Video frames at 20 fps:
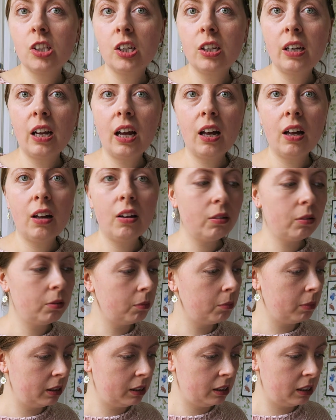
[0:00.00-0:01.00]
So
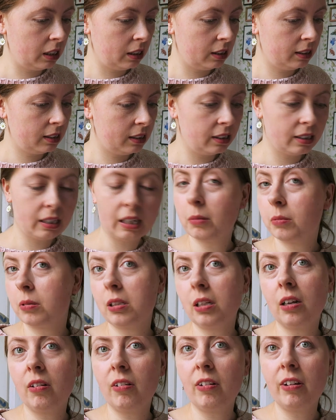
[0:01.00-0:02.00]
now my desk is
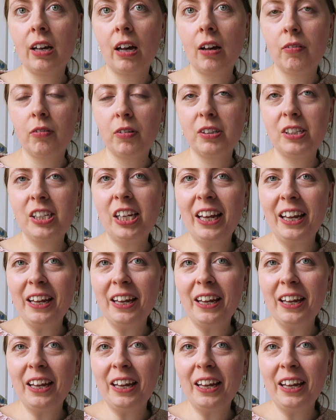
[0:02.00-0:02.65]
absolutely covered